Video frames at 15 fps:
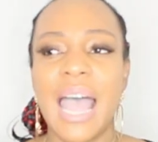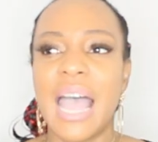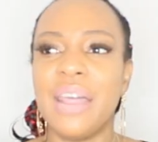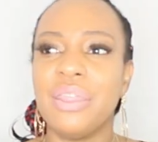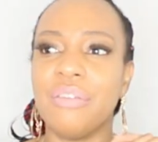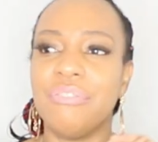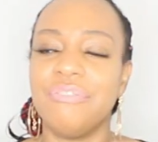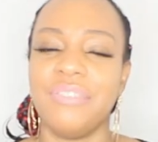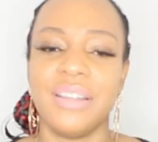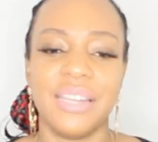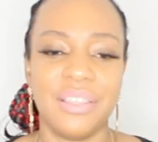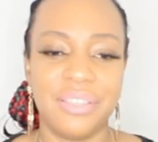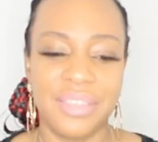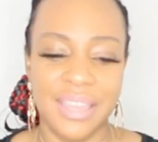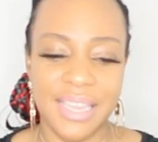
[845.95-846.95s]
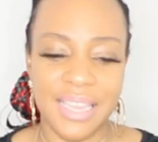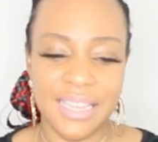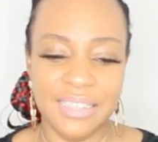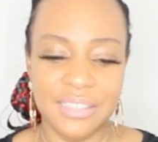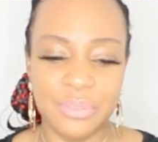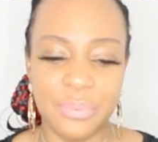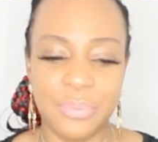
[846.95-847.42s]
And the funny thing
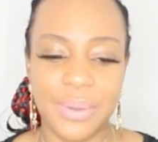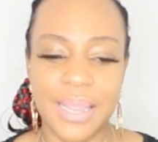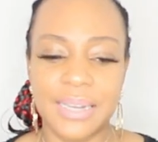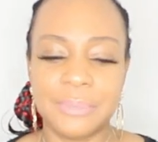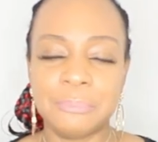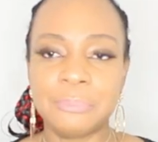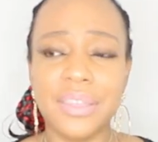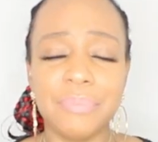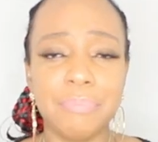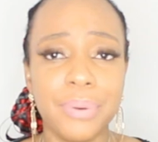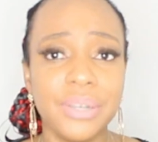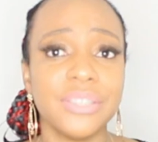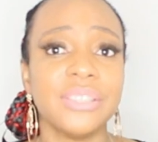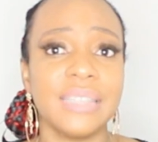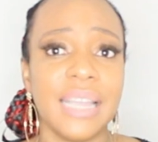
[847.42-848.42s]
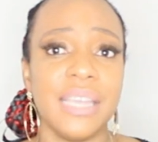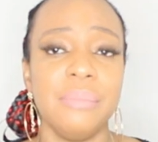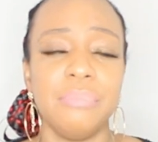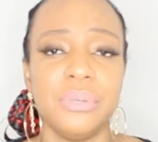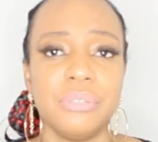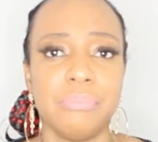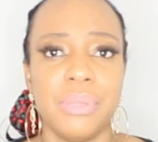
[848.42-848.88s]
is when the person that
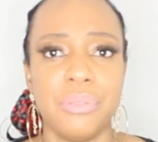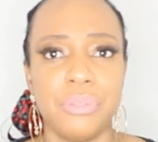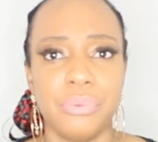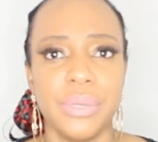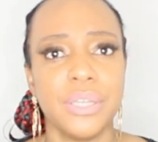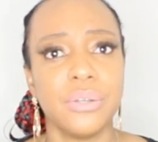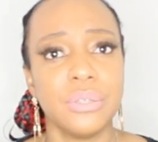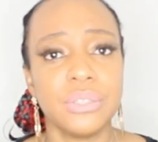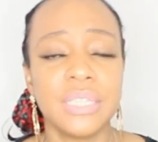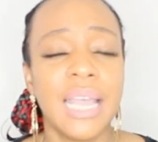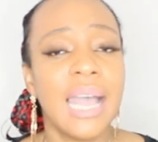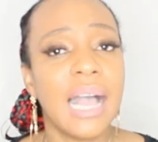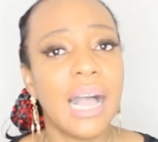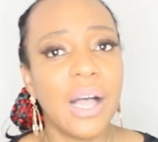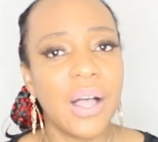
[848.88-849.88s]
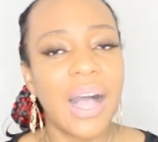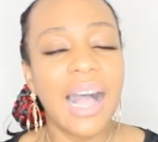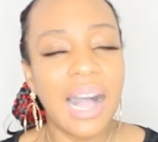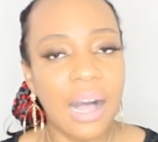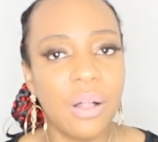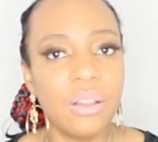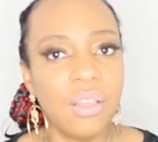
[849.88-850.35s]
he put me through, he goes,
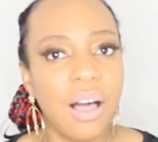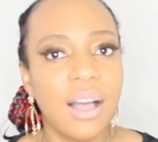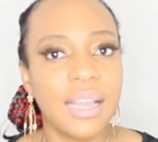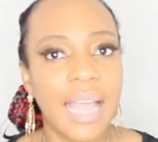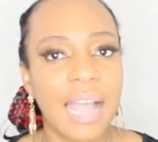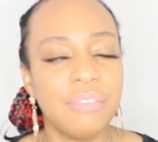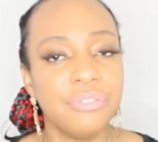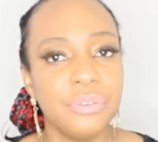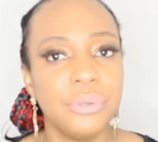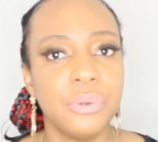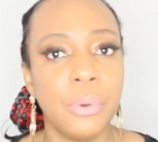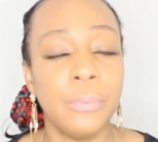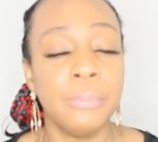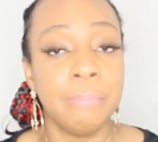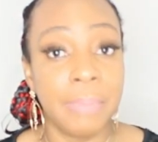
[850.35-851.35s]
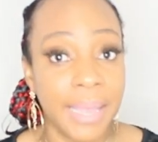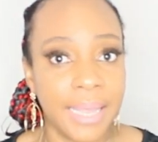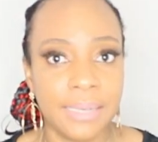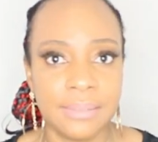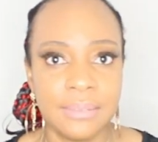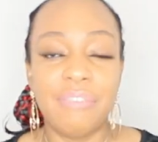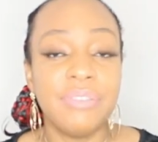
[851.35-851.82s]
how long have you known
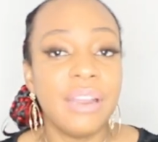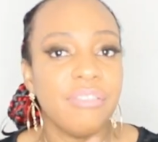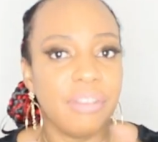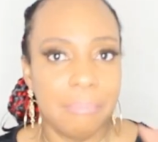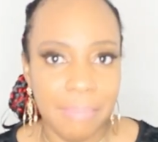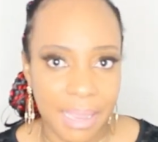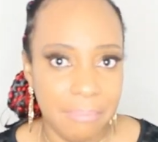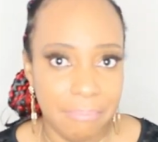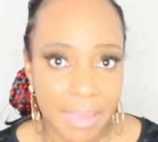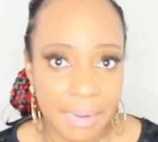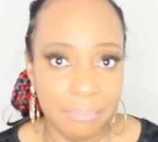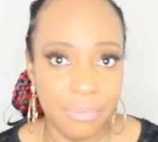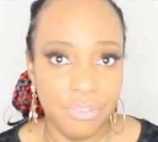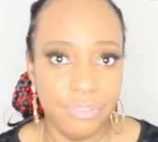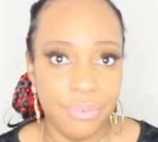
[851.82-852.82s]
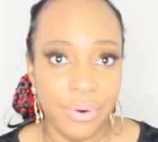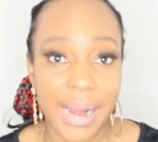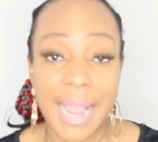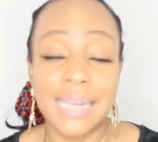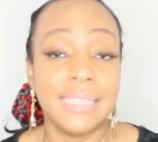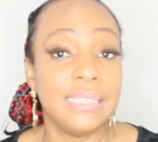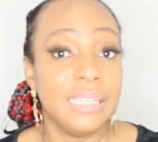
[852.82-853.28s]
Ben? I've never met Ben
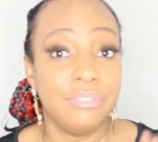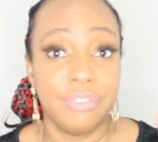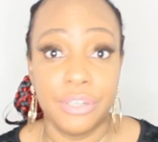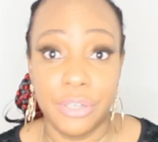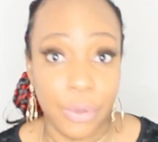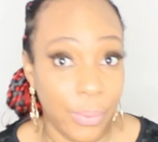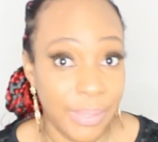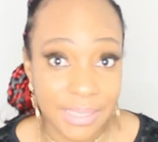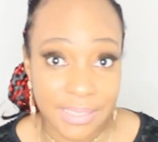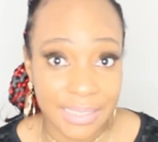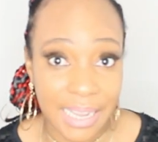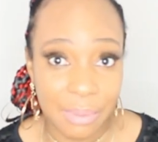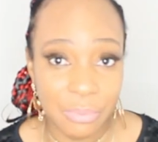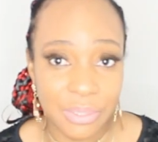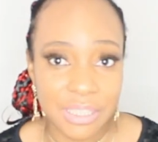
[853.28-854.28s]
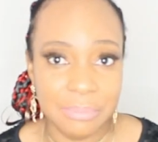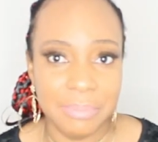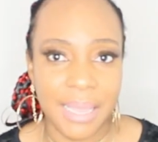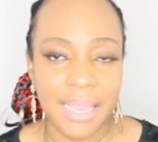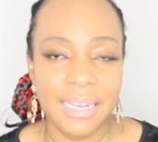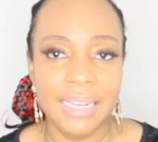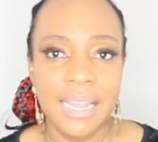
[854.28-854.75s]
before. I didn't even know his name was
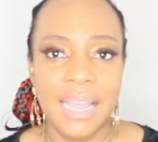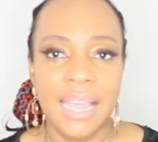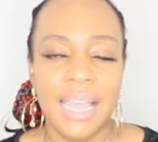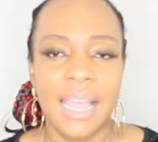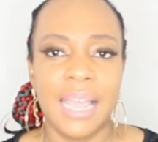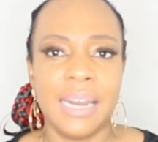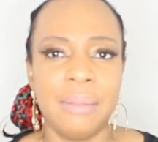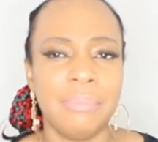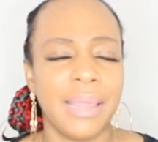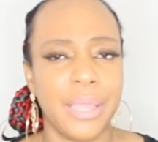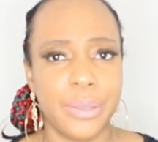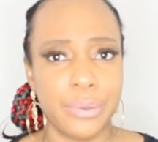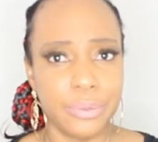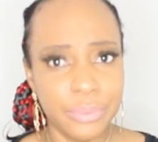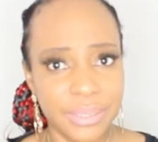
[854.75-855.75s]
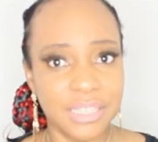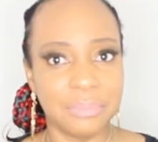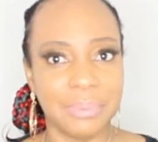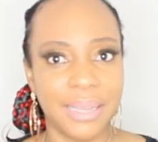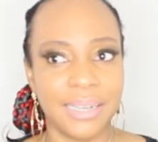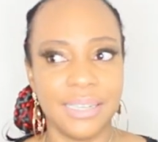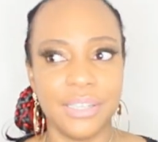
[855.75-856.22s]
Ben. And I'm like, who's
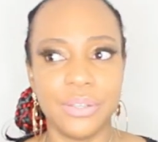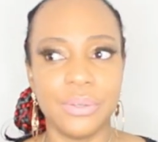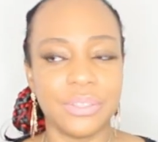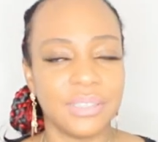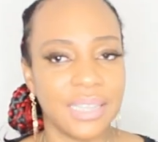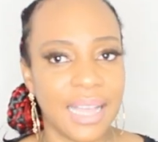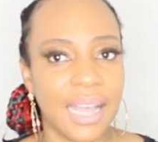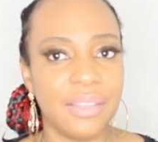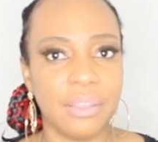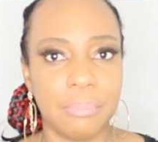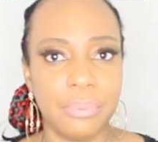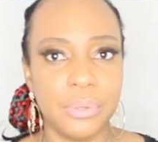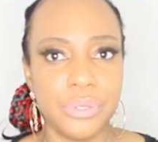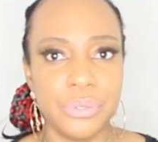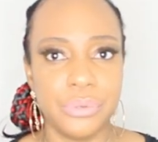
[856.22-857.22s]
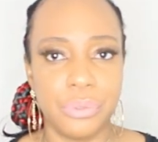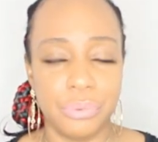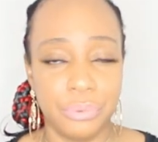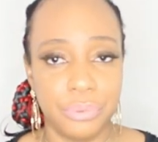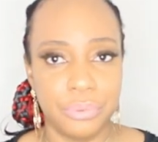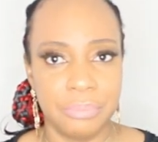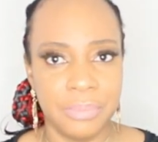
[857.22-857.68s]
Ben? And he goes, the guy that put you
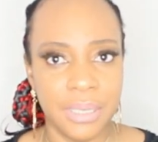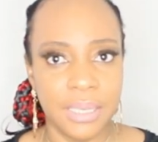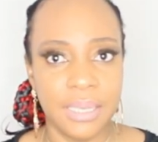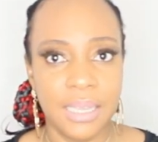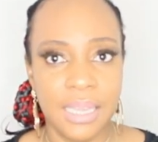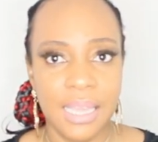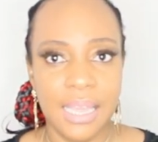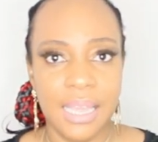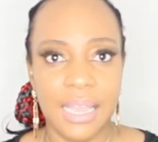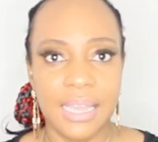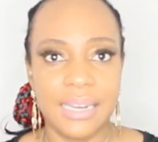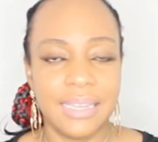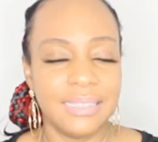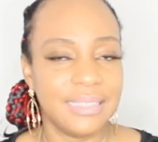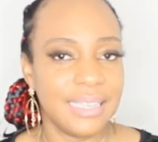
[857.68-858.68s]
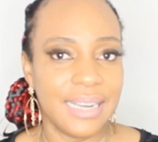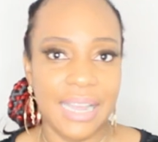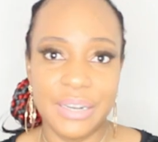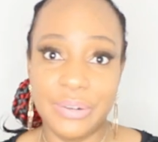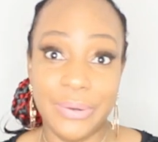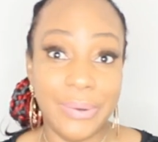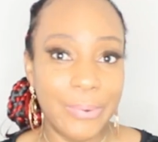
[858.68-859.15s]
through to me. And I said,
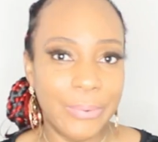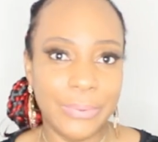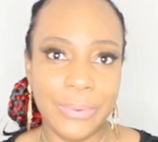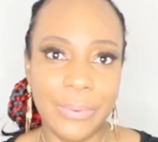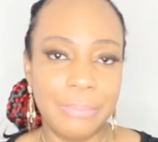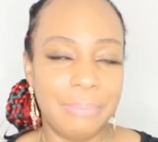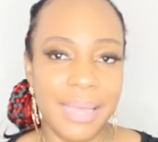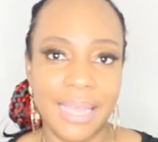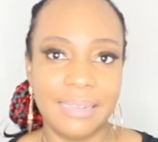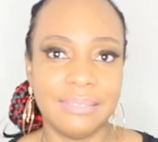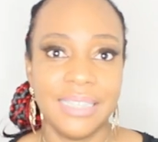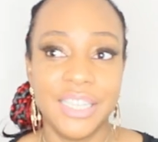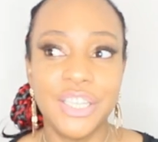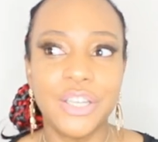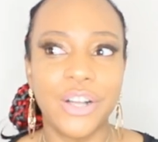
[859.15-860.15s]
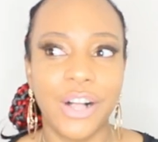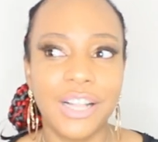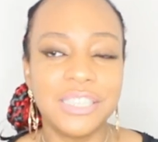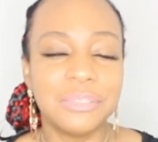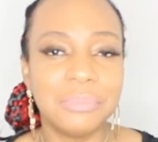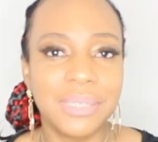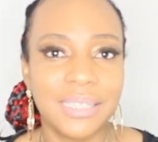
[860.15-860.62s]
I don't know, Ben. He
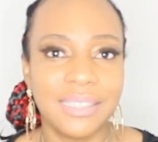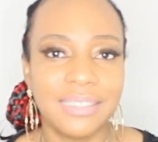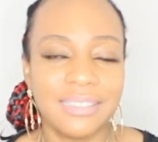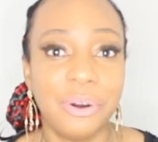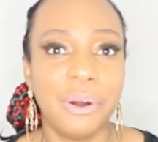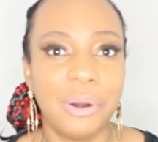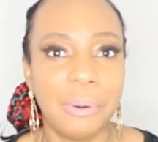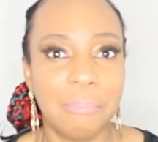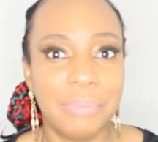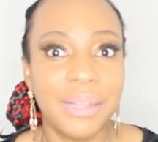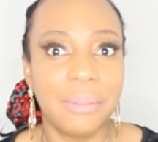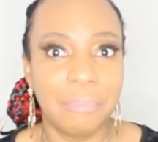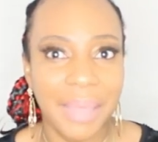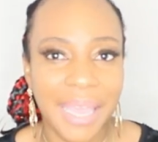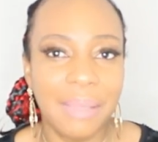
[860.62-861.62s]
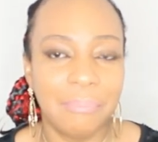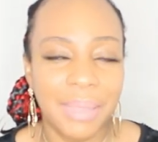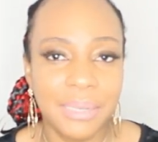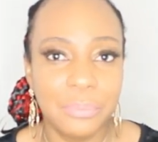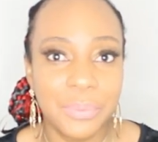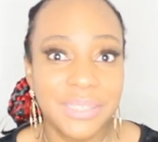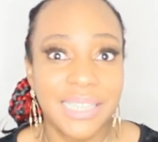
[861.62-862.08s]
called me for a bill
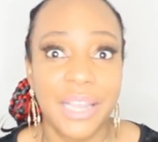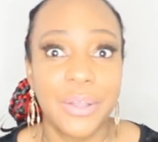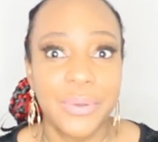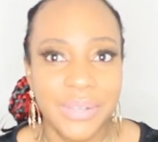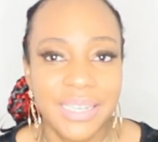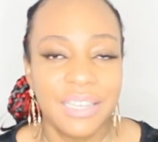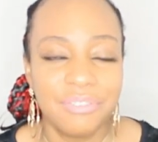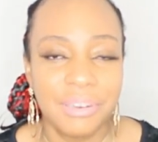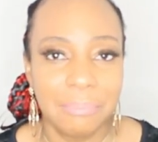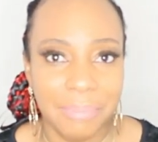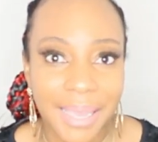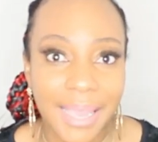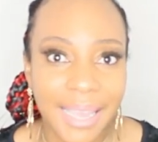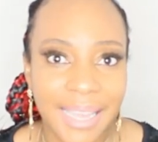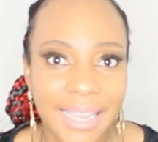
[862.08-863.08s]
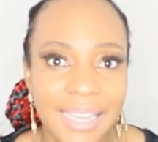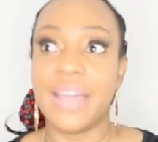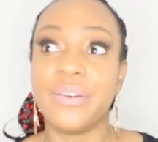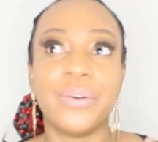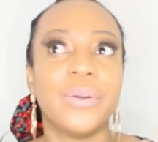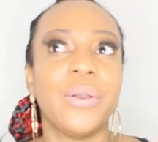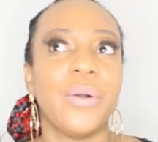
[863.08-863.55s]
payment, which I couldn't even pay.
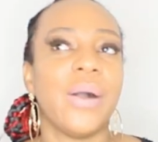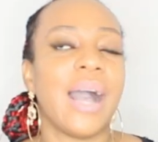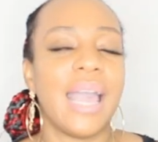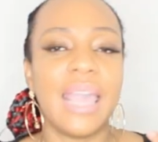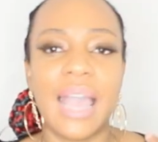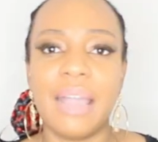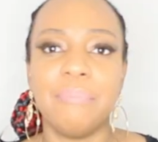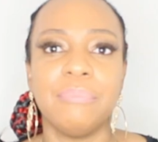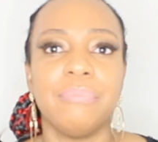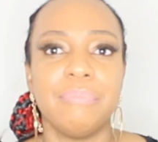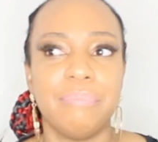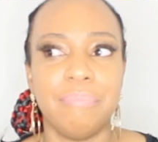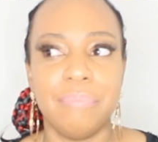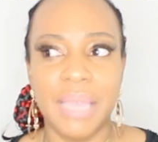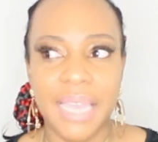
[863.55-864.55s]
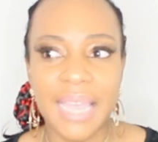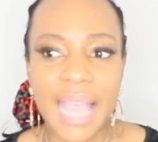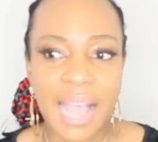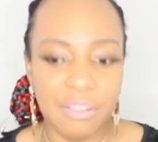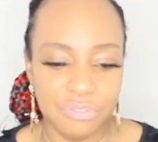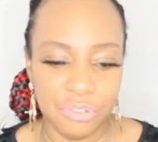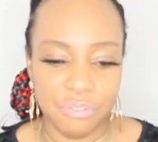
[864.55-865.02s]
I don't know. I, I may
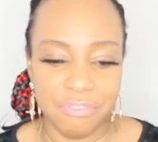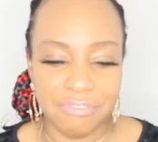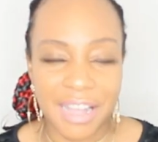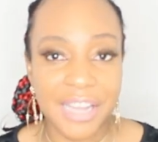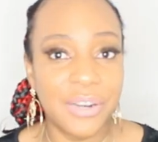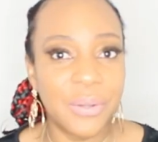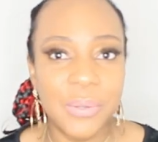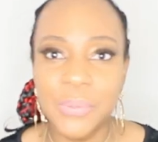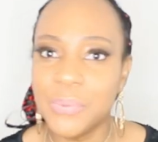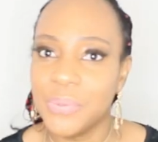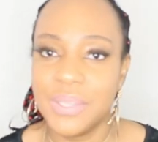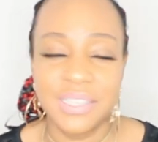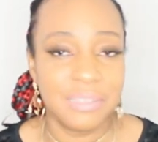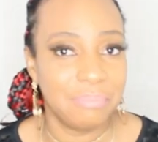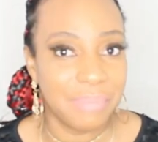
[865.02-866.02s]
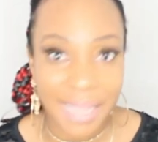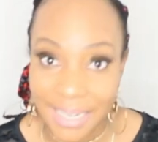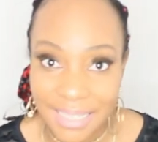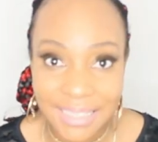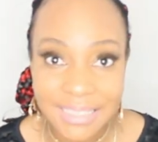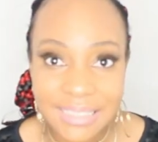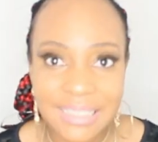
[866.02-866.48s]
have to find out who this
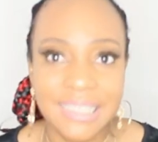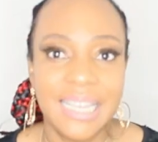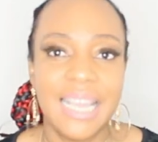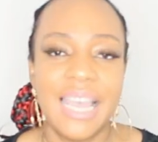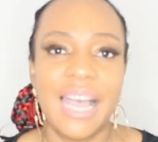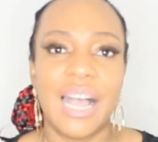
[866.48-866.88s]
Ben is.